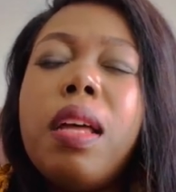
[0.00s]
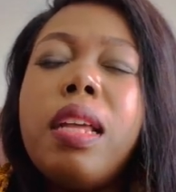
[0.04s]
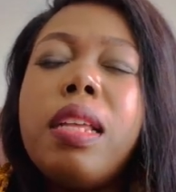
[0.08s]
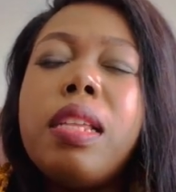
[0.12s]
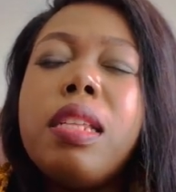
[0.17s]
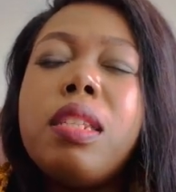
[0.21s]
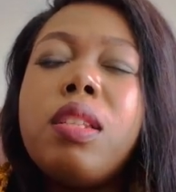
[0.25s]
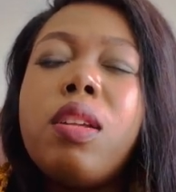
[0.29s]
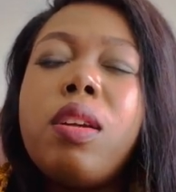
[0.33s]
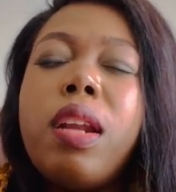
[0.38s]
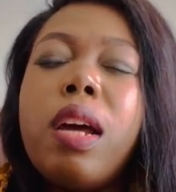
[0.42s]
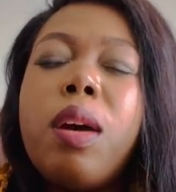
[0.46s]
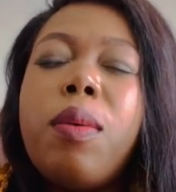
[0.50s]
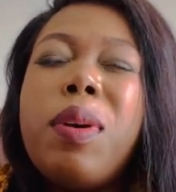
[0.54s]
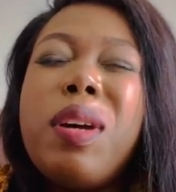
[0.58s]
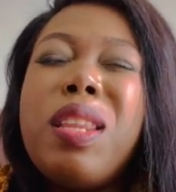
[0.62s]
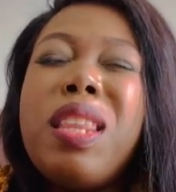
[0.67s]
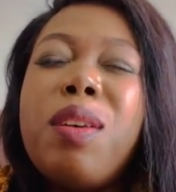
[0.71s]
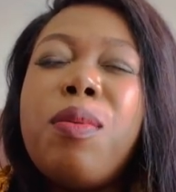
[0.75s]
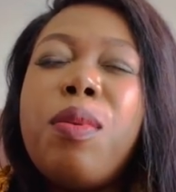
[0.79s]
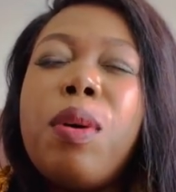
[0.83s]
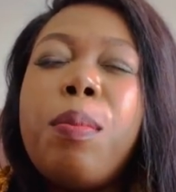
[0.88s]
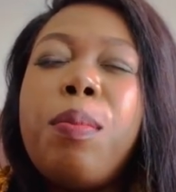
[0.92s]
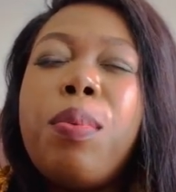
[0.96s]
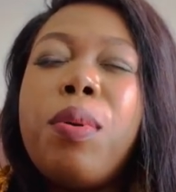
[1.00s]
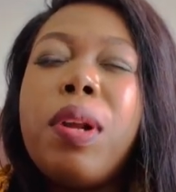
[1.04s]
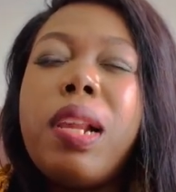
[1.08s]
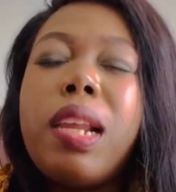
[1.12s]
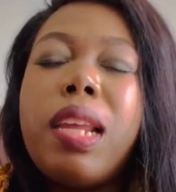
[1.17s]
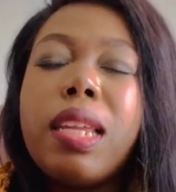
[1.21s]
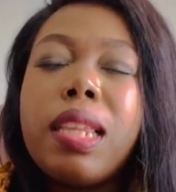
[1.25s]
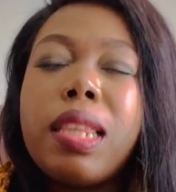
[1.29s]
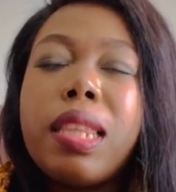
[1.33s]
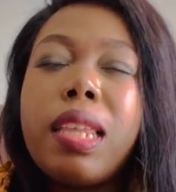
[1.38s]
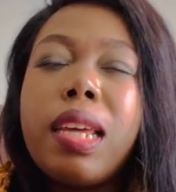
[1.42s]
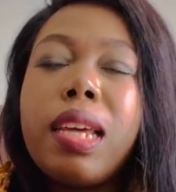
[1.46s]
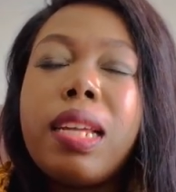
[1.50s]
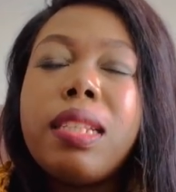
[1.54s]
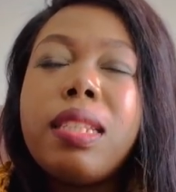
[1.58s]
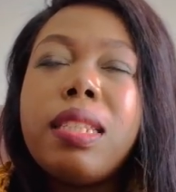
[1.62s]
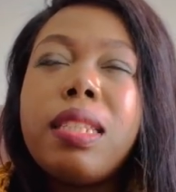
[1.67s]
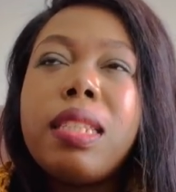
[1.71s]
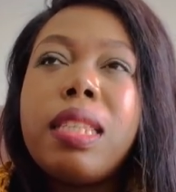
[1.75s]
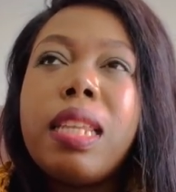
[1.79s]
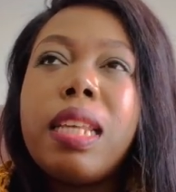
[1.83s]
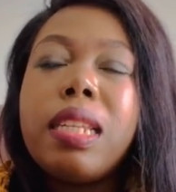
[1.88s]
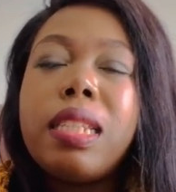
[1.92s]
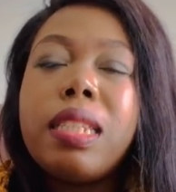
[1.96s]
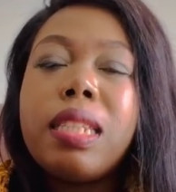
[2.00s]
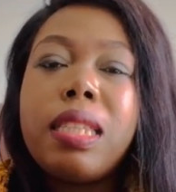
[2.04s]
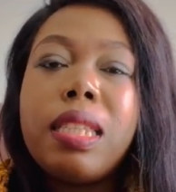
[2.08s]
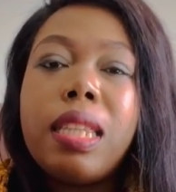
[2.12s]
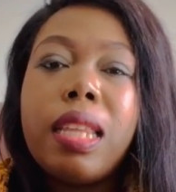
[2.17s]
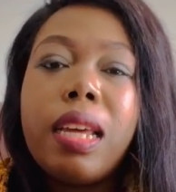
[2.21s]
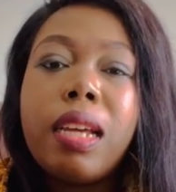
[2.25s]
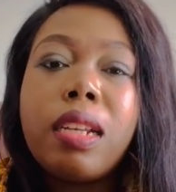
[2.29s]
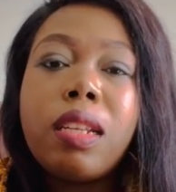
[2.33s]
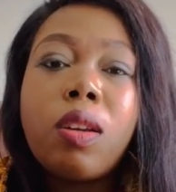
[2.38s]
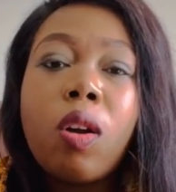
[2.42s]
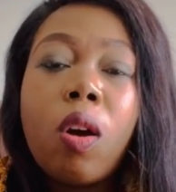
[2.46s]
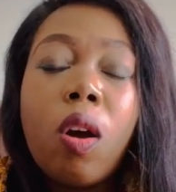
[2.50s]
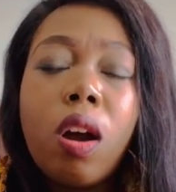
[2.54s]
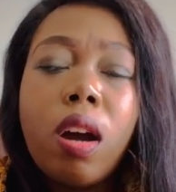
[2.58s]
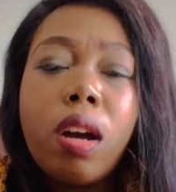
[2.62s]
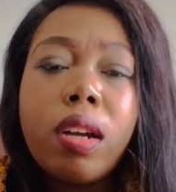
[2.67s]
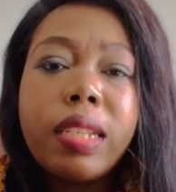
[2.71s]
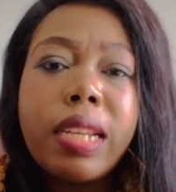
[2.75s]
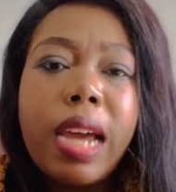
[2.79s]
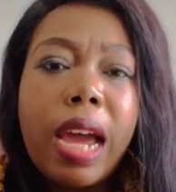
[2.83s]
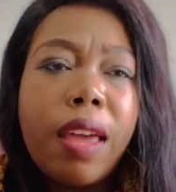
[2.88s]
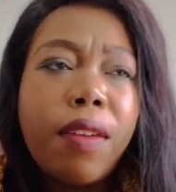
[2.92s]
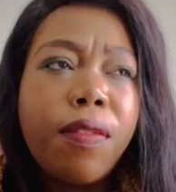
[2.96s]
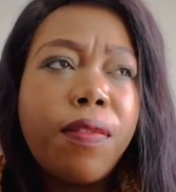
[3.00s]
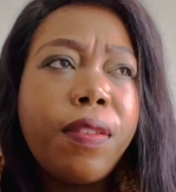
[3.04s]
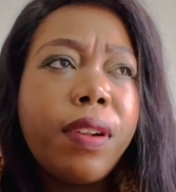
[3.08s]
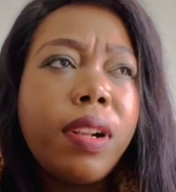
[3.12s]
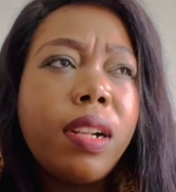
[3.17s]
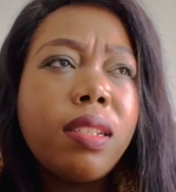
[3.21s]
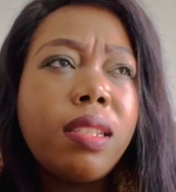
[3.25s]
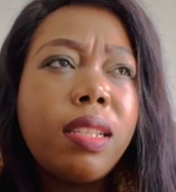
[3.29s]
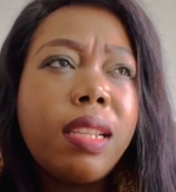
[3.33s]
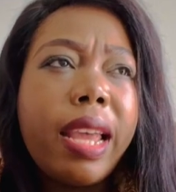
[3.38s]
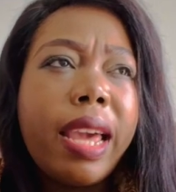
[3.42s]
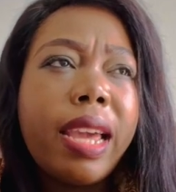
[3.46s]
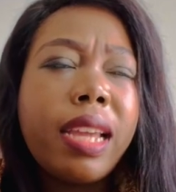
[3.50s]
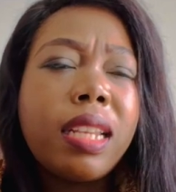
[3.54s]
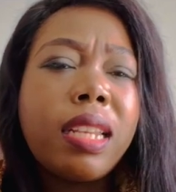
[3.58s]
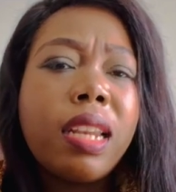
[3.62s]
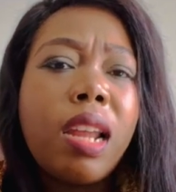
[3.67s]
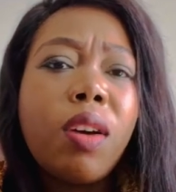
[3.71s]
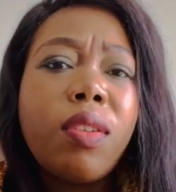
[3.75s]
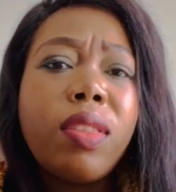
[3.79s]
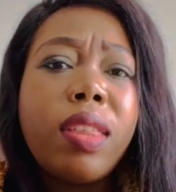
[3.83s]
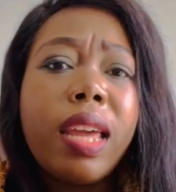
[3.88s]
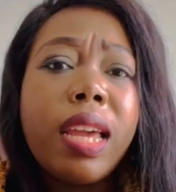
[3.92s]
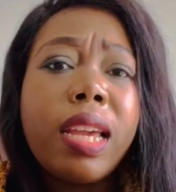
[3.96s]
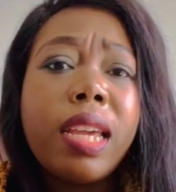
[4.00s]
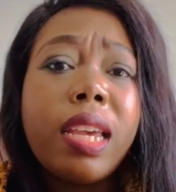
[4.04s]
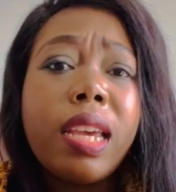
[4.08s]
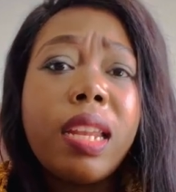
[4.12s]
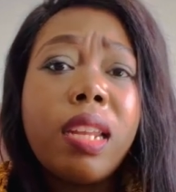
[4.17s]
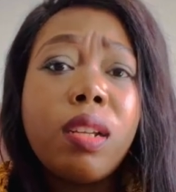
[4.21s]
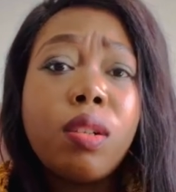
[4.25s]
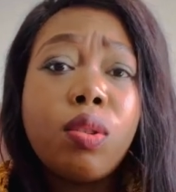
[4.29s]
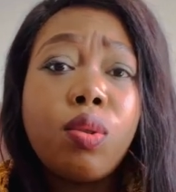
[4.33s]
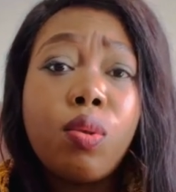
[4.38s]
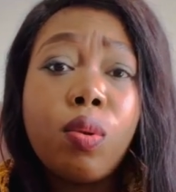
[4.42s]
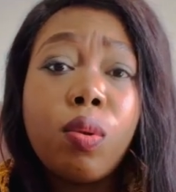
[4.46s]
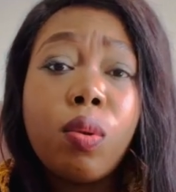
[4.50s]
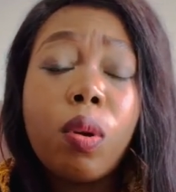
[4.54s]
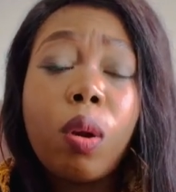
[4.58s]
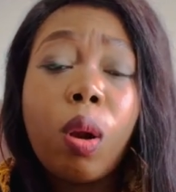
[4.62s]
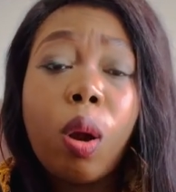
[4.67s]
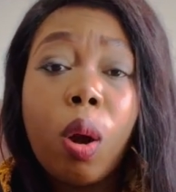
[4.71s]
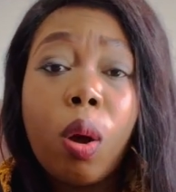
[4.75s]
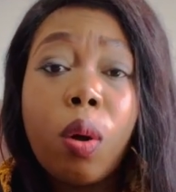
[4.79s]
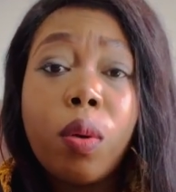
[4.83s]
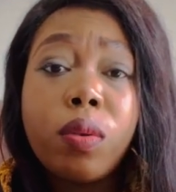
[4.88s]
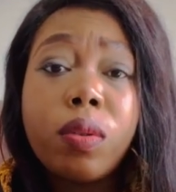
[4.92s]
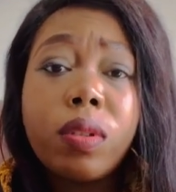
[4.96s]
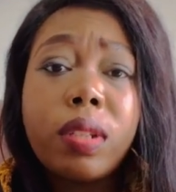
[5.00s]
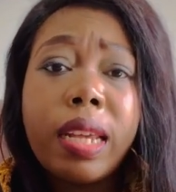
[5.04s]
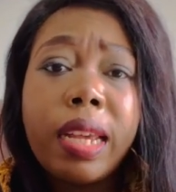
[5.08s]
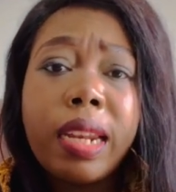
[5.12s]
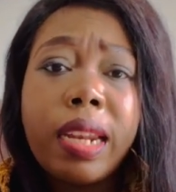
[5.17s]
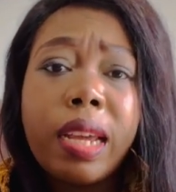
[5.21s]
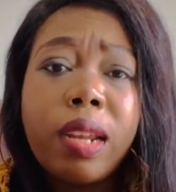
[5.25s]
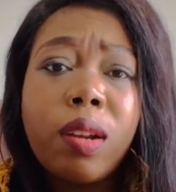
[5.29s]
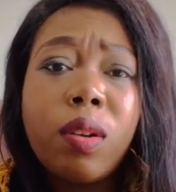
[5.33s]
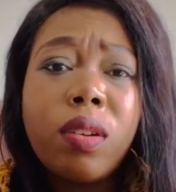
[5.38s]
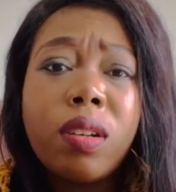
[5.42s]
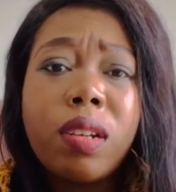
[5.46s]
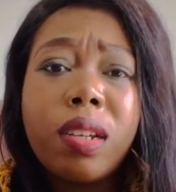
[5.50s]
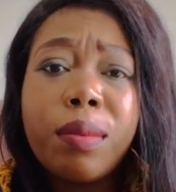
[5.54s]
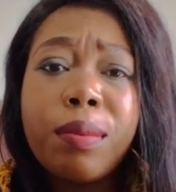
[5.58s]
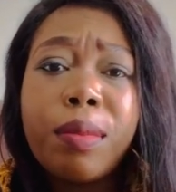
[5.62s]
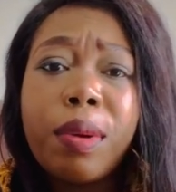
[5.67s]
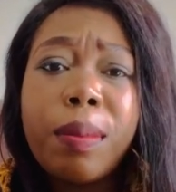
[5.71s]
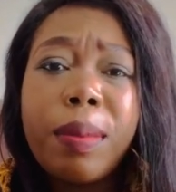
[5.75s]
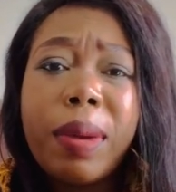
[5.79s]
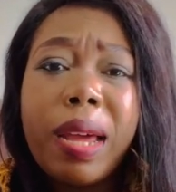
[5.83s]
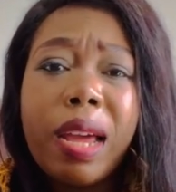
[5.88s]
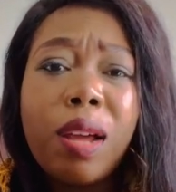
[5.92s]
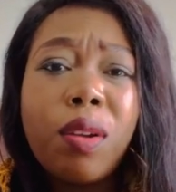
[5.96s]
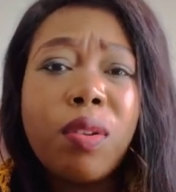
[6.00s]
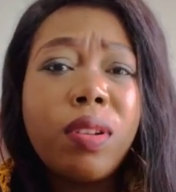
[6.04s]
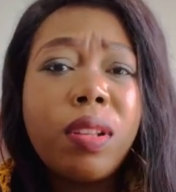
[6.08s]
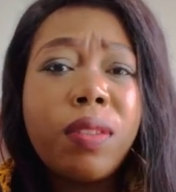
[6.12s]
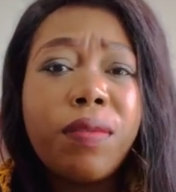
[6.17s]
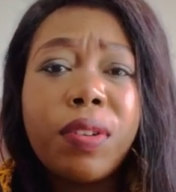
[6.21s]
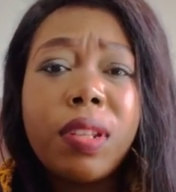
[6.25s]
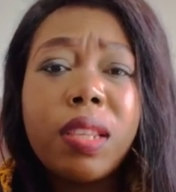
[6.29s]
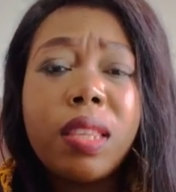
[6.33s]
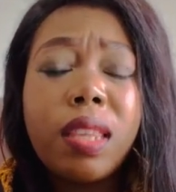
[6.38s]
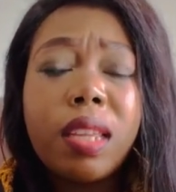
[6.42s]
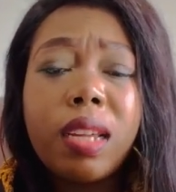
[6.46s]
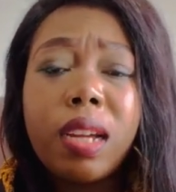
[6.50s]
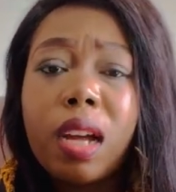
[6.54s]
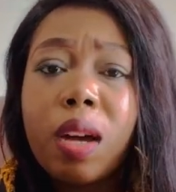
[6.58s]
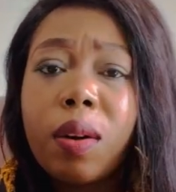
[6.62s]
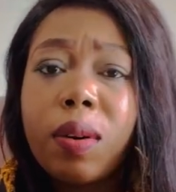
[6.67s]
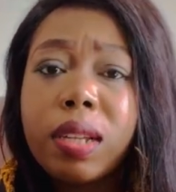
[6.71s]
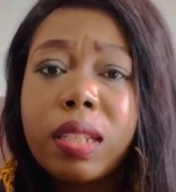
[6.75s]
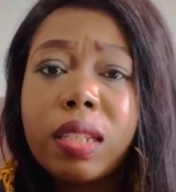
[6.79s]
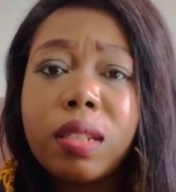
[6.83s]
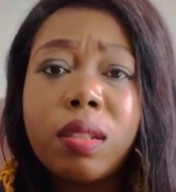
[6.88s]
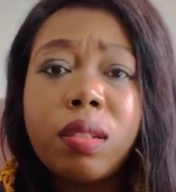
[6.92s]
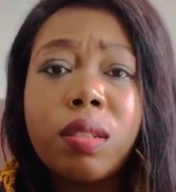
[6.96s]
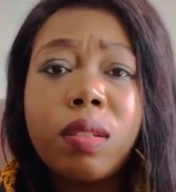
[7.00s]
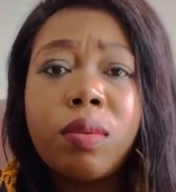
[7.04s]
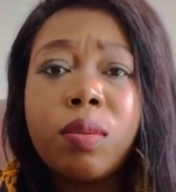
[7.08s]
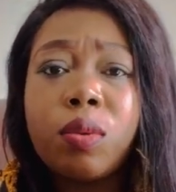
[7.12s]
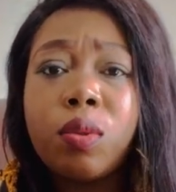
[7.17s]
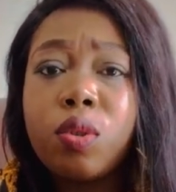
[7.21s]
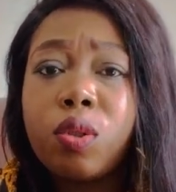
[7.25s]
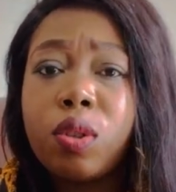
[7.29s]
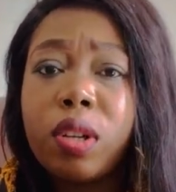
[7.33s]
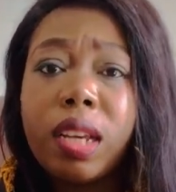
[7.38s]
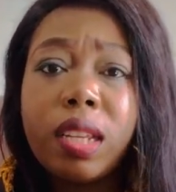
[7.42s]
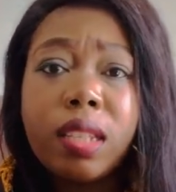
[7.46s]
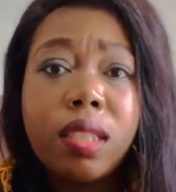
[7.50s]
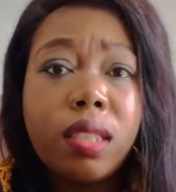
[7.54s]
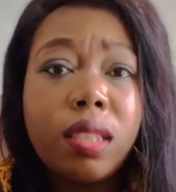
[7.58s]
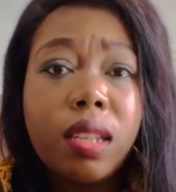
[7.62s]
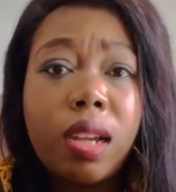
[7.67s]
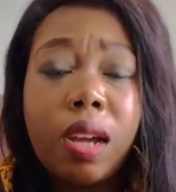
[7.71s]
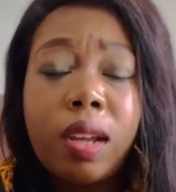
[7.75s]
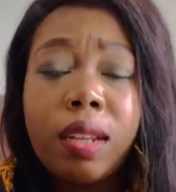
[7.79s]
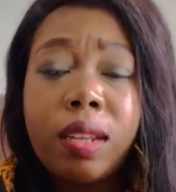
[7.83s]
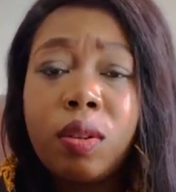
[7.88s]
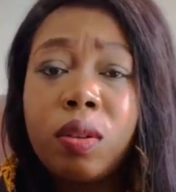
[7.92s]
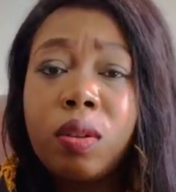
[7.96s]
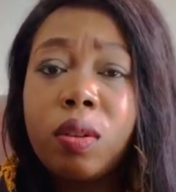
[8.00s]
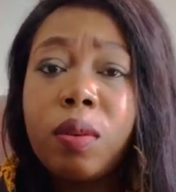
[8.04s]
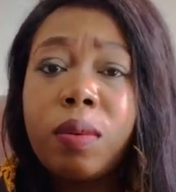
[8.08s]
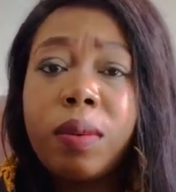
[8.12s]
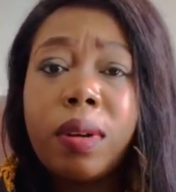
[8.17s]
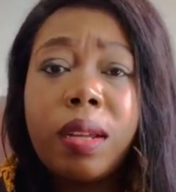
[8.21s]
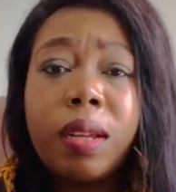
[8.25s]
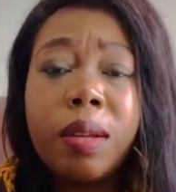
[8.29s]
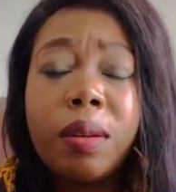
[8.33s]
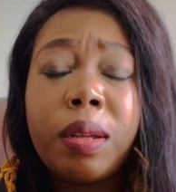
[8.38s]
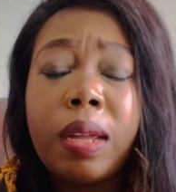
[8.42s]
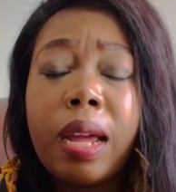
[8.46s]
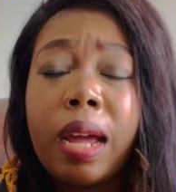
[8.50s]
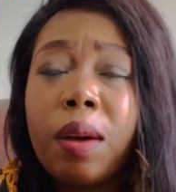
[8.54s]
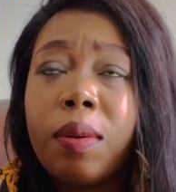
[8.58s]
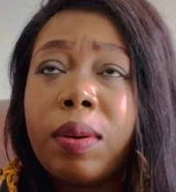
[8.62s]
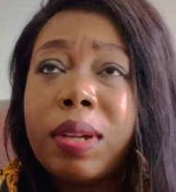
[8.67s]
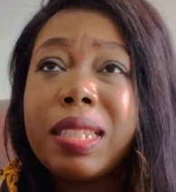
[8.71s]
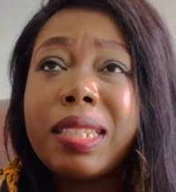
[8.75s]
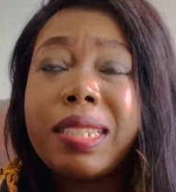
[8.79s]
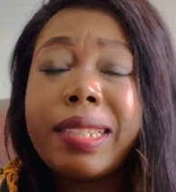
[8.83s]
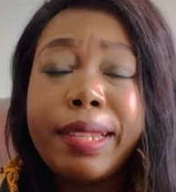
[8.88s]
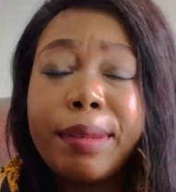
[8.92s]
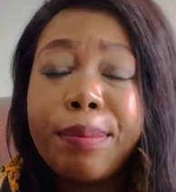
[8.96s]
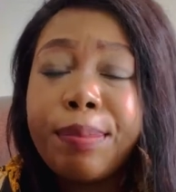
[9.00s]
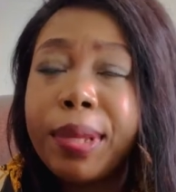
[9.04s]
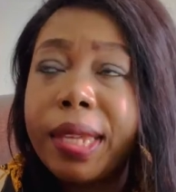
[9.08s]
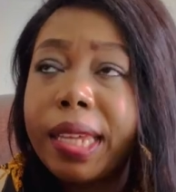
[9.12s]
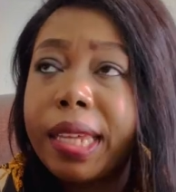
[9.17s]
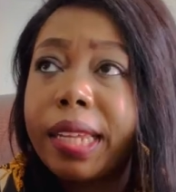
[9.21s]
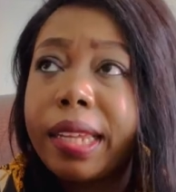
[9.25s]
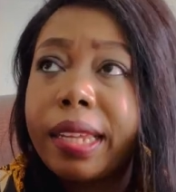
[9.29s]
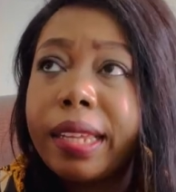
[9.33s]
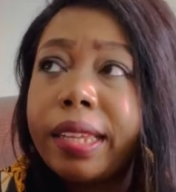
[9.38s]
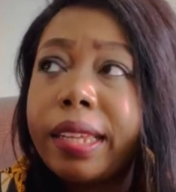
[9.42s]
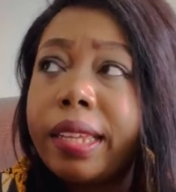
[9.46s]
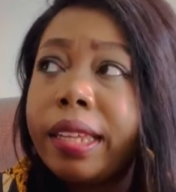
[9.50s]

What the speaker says: So now when they were pulling that cord, I felt like now they are getting too close. And I don't remember. I don't even think I was dressed. I was sleeping.